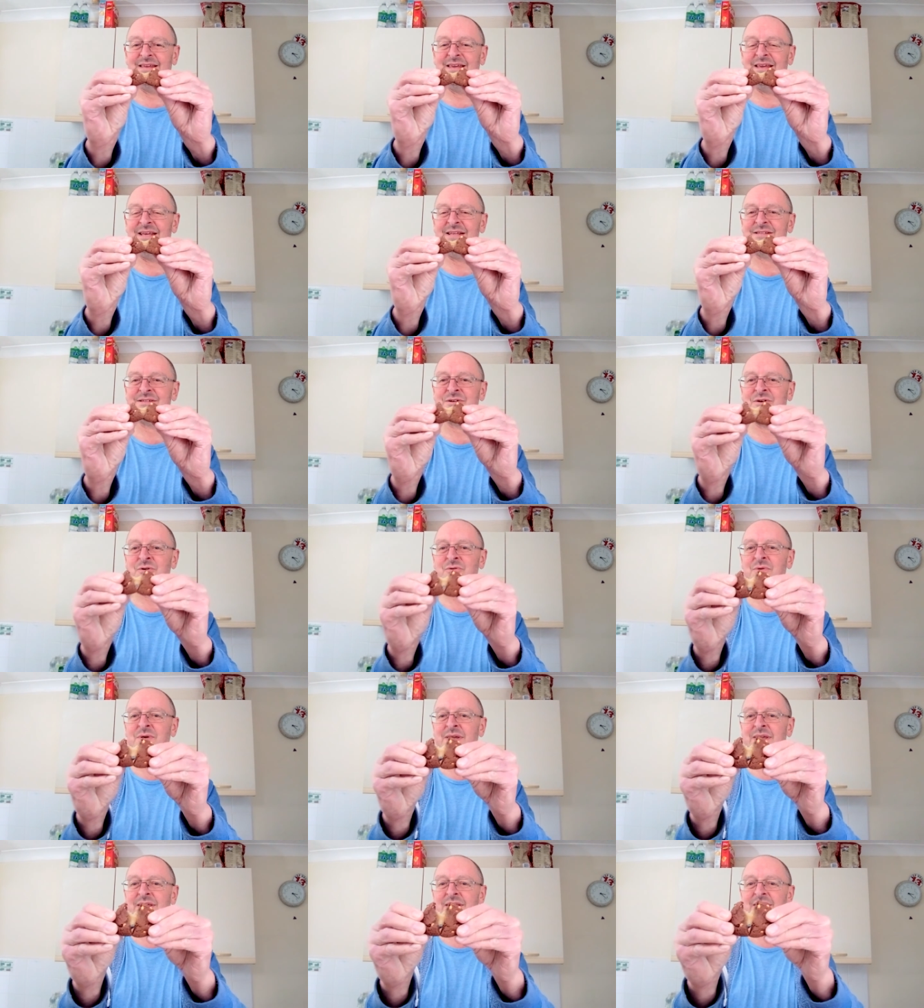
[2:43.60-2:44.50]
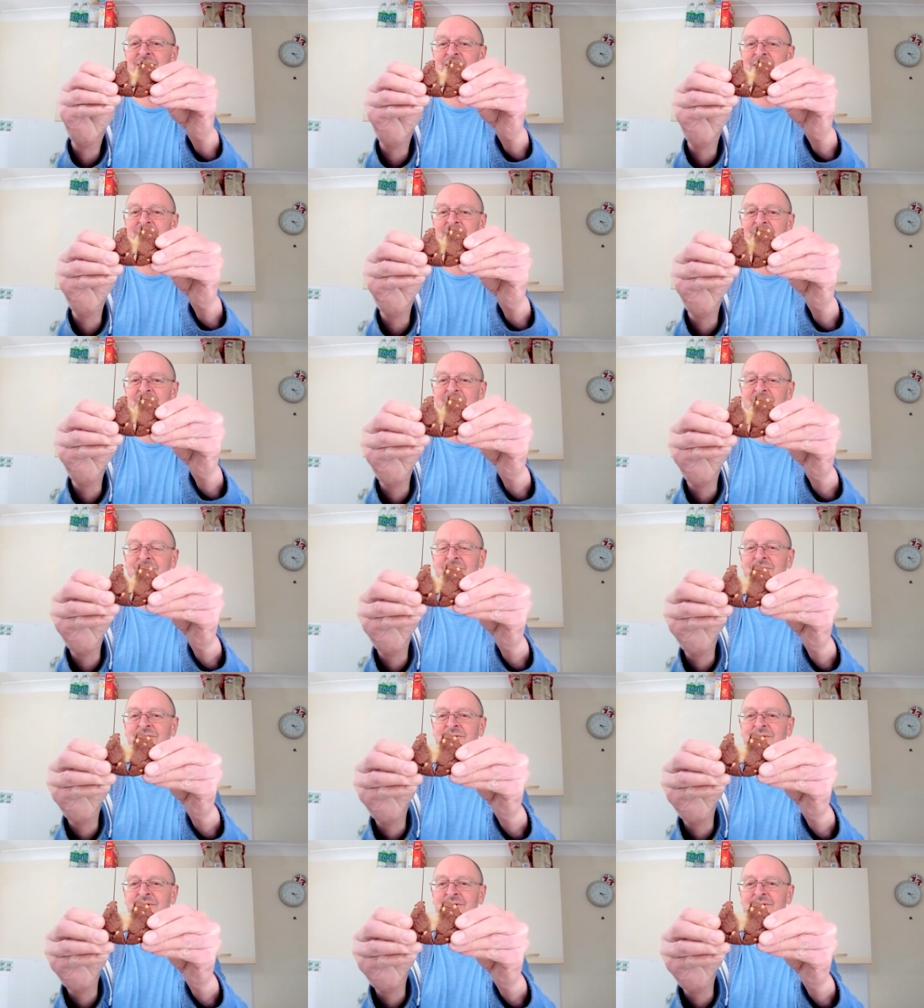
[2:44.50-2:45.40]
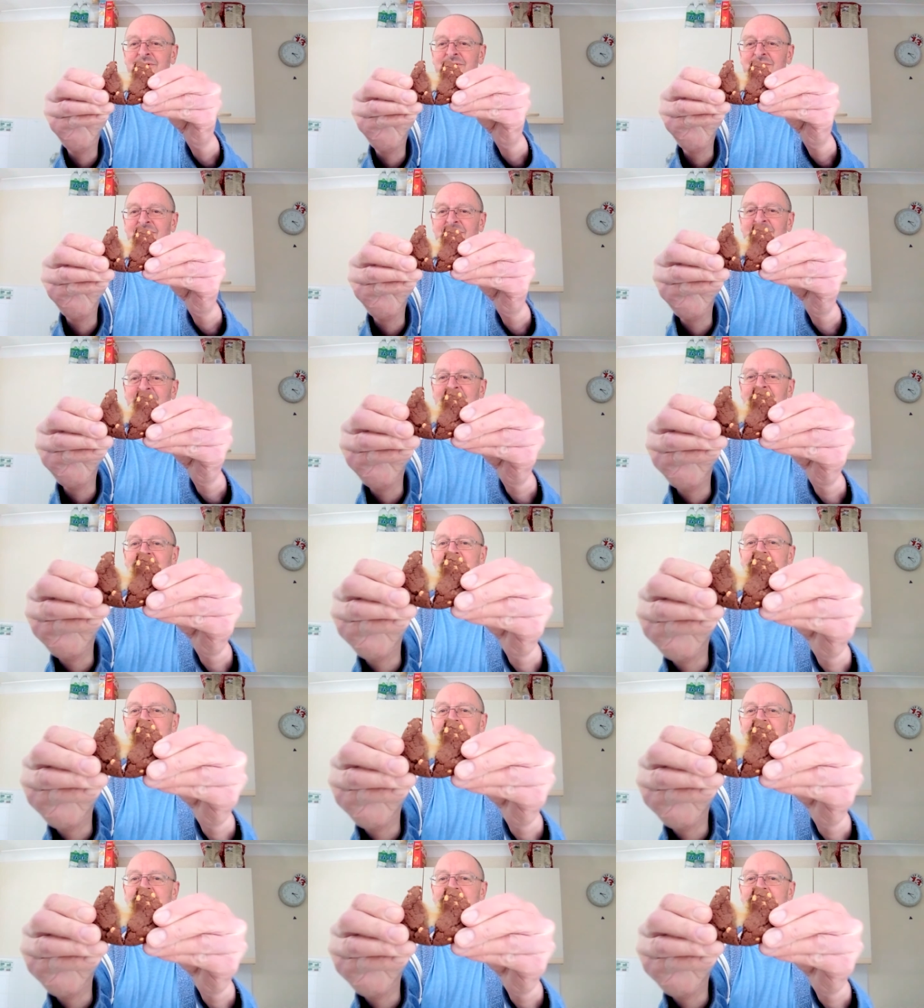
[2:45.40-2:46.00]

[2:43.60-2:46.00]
It's gooey. And oh, look.